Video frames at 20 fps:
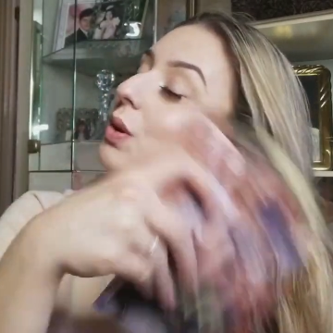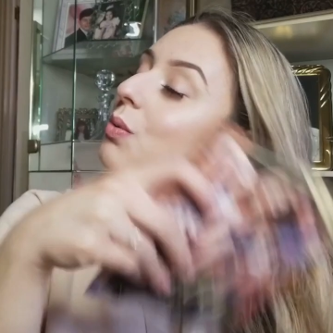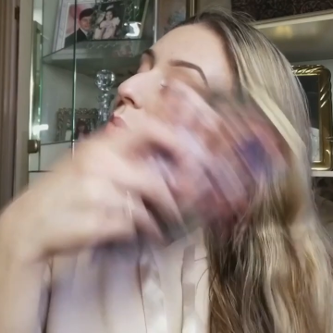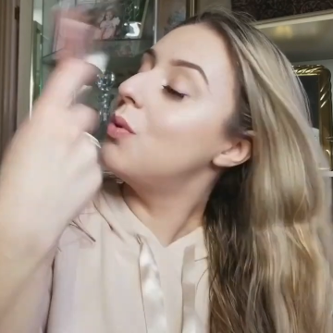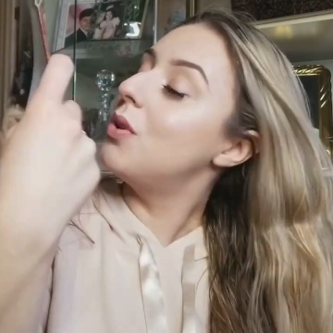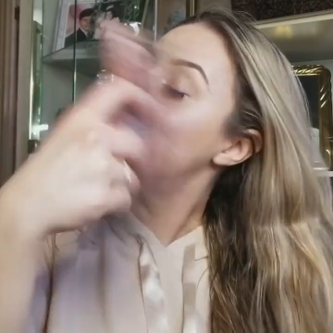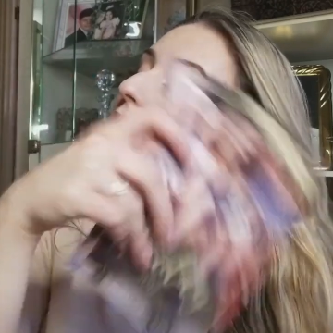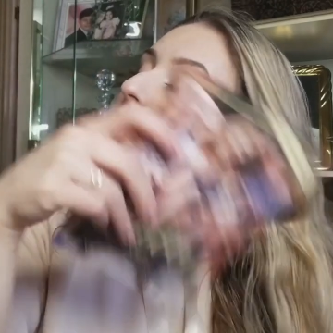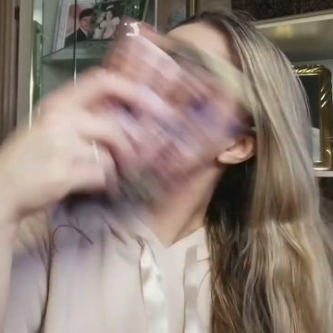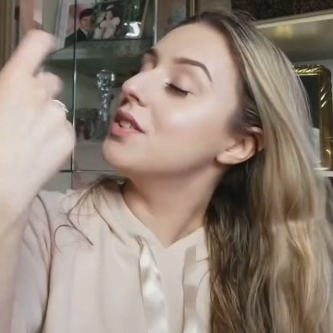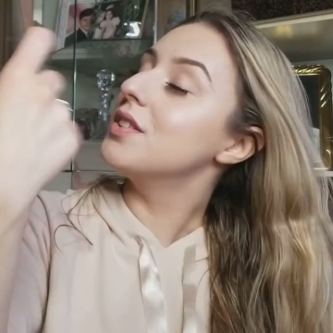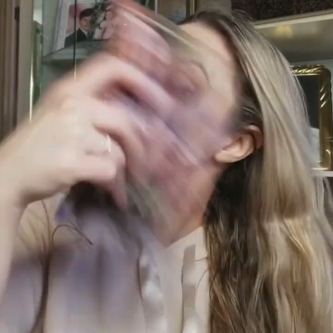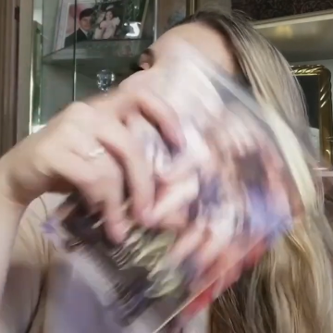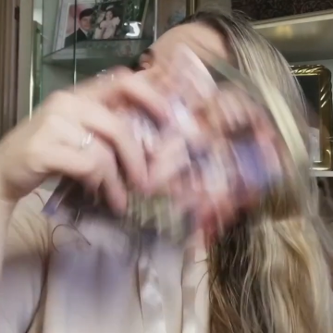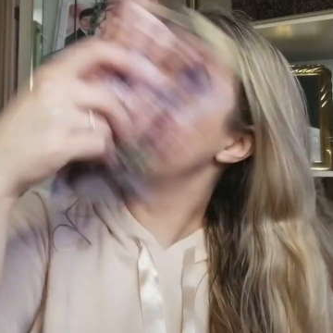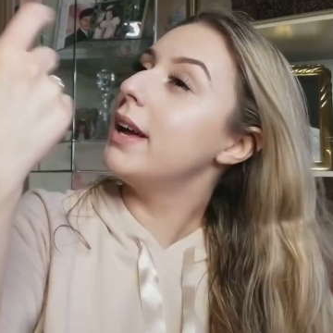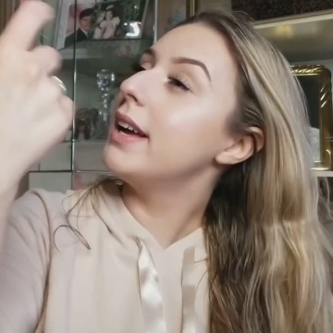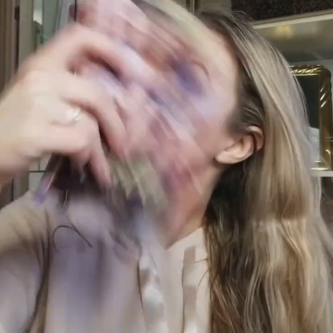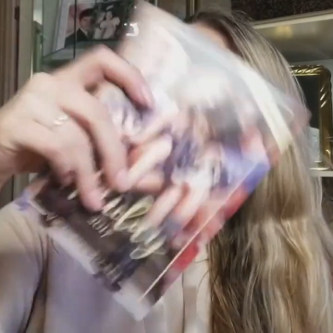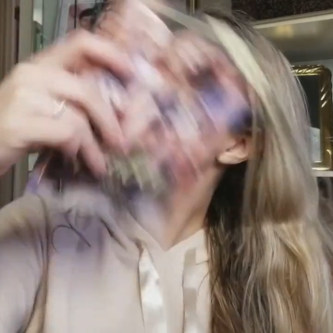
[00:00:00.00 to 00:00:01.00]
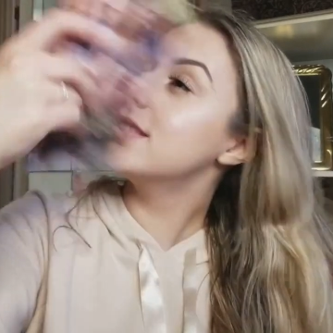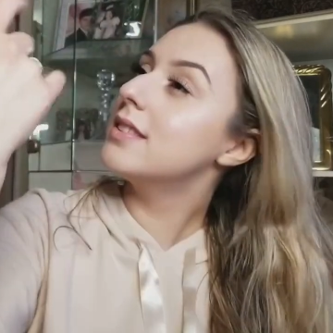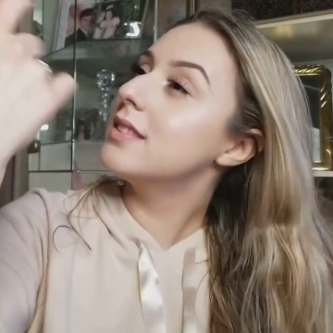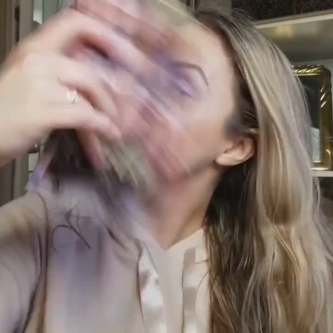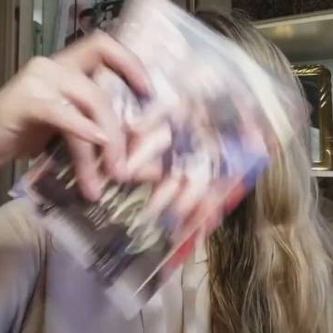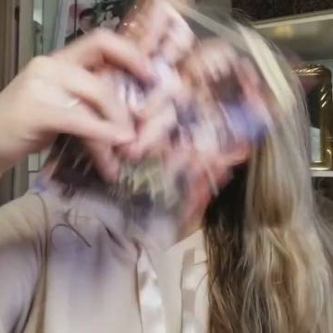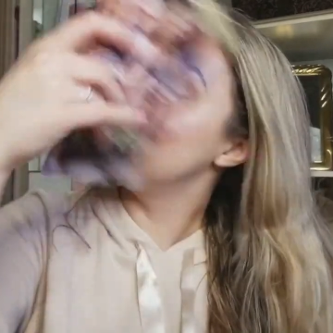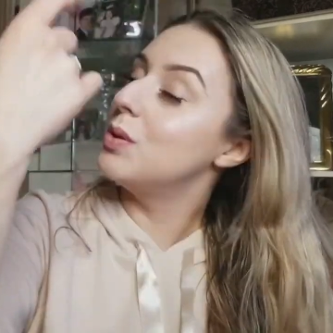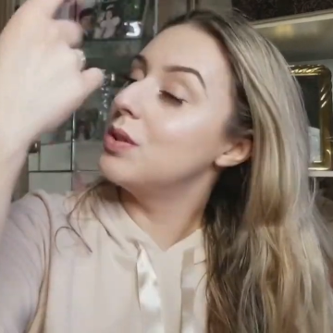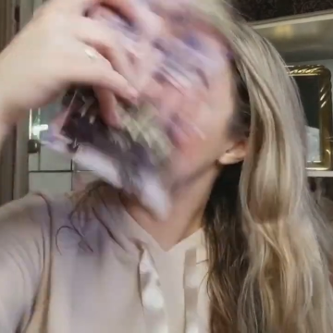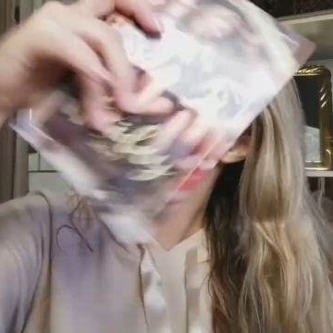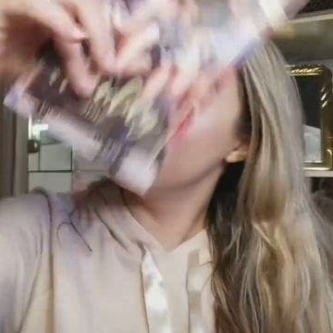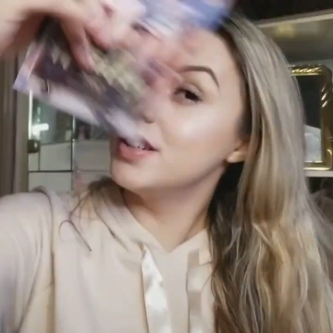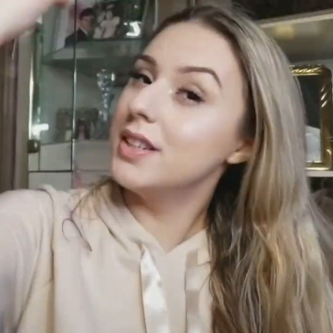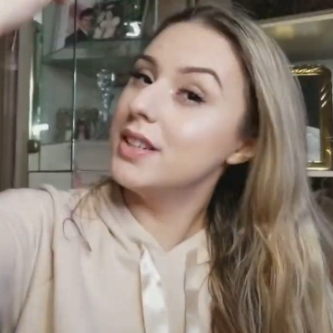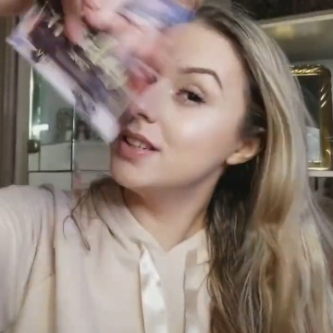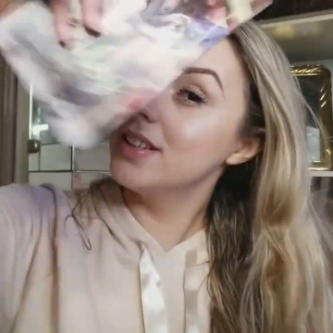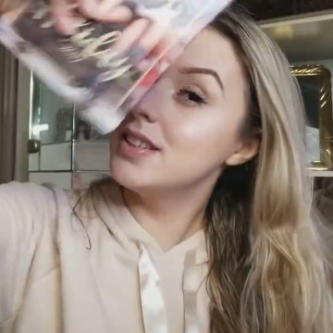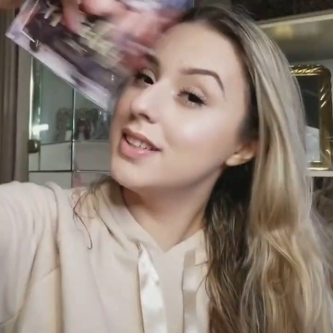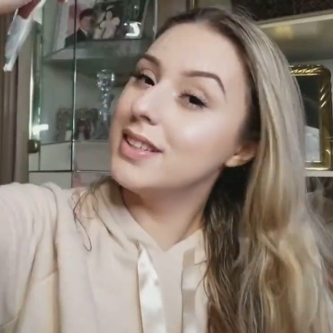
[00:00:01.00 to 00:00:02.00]
water specks,
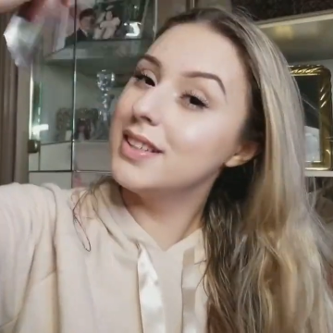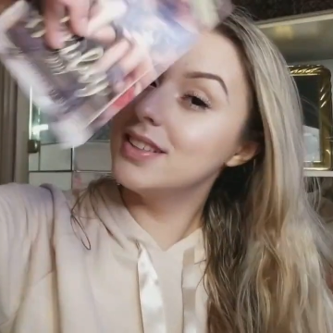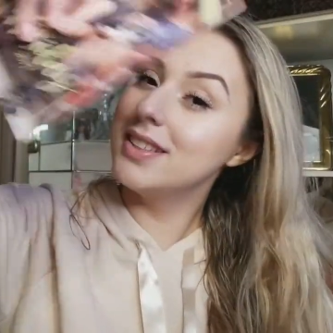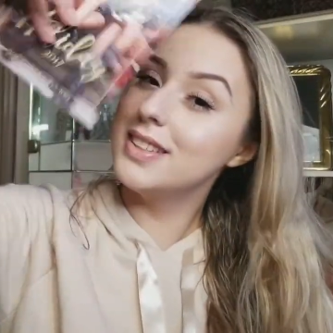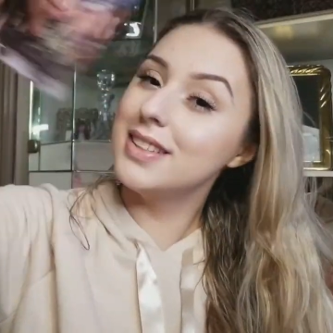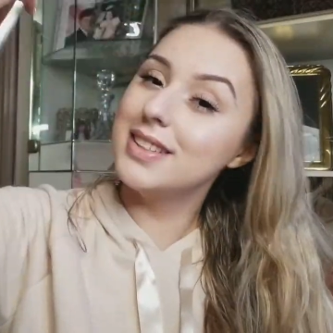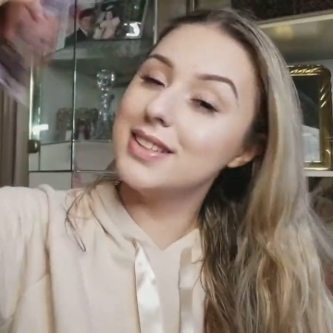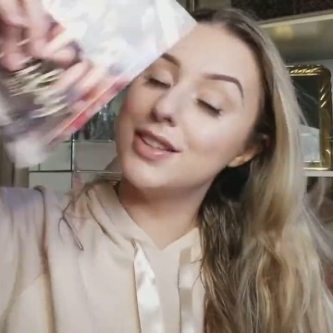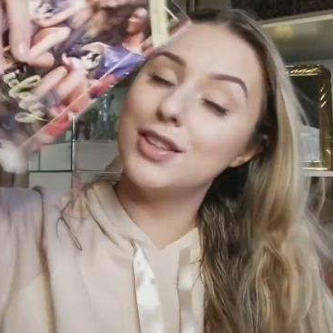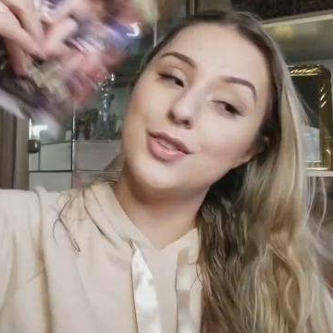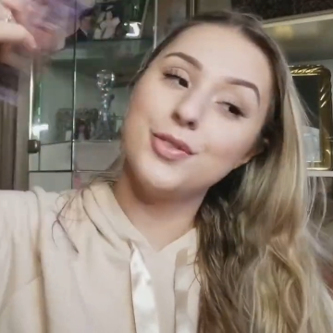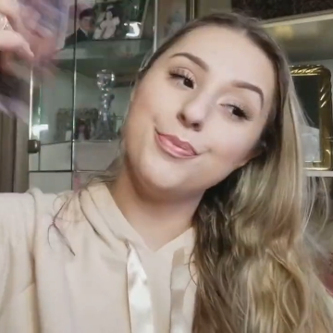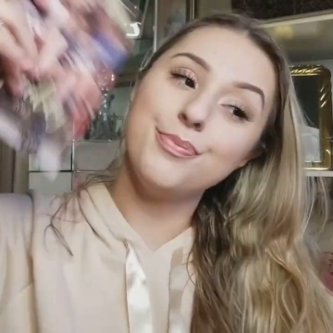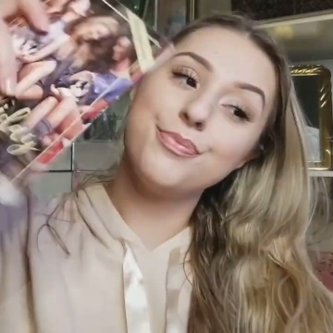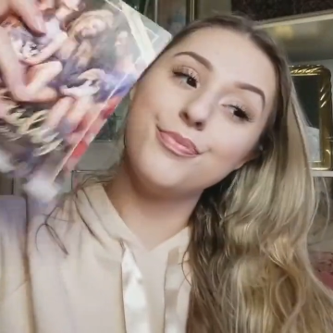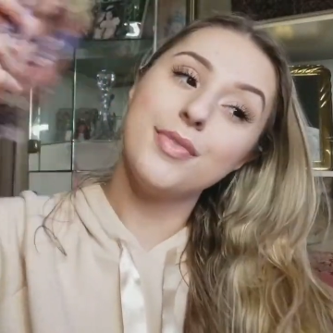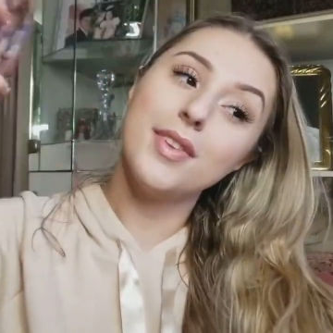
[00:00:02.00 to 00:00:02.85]
or, you know,